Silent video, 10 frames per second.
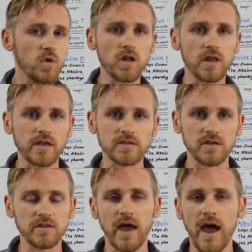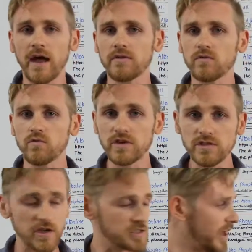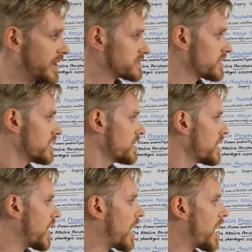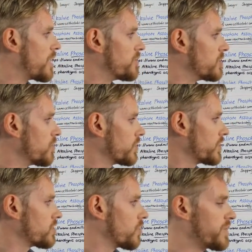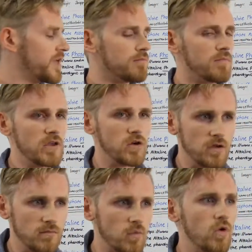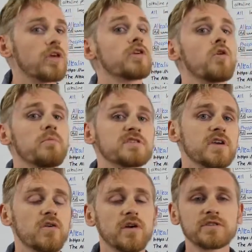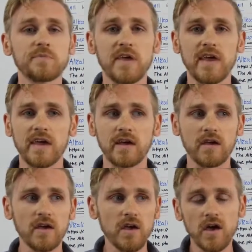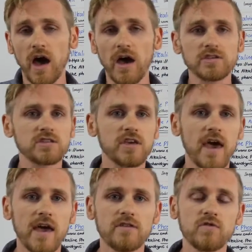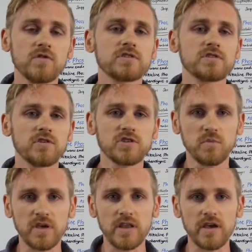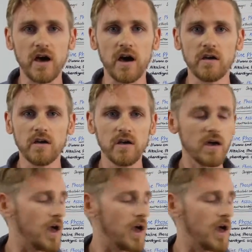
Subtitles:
more on LinkedIn and ResearchGate. But the more that your material is being shared through the social media